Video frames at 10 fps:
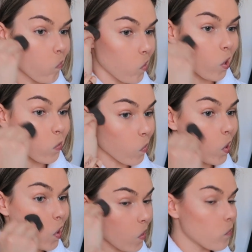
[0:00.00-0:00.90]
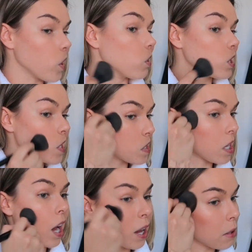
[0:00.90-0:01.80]
get ready. I know it takes
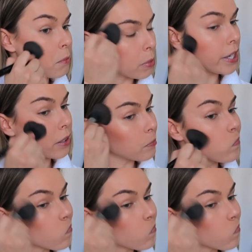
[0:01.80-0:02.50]
time, but